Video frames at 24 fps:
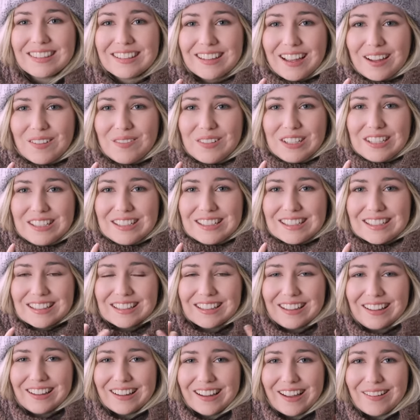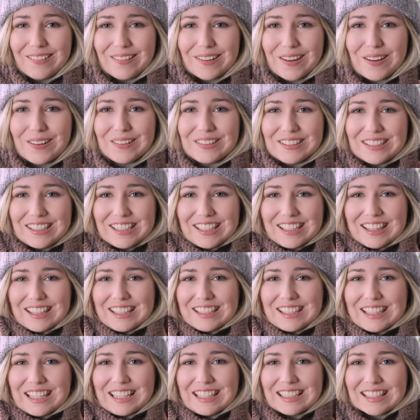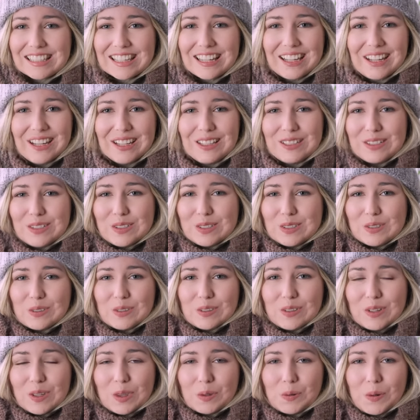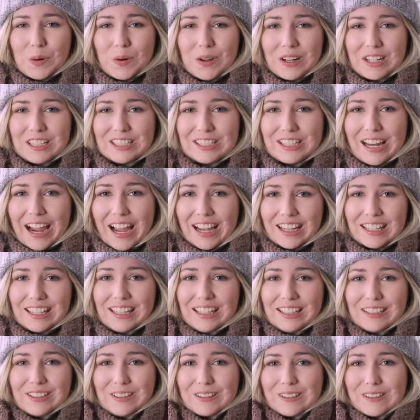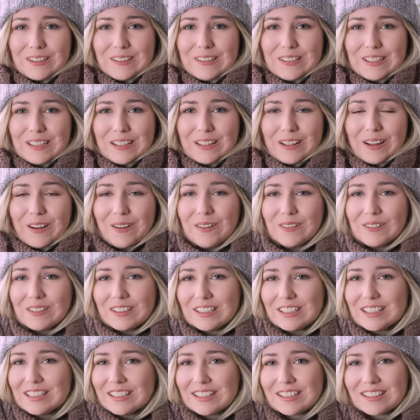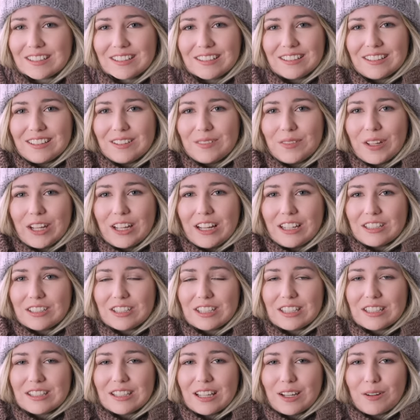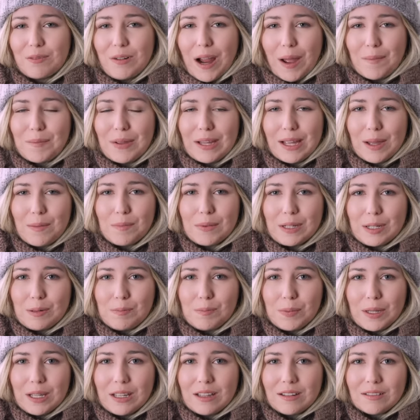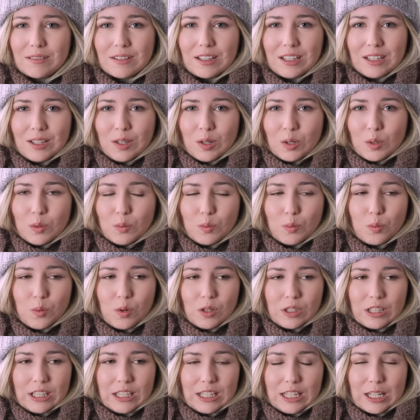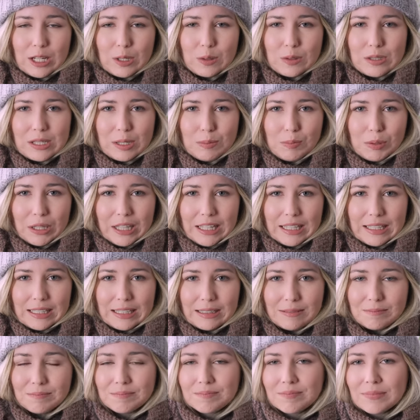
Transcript: I mean, just look how cozy this is. You just throw on a jacket and you're good to go. This is, oh my gosh, it's like wrapping up in a big, woolly, cozy blanket.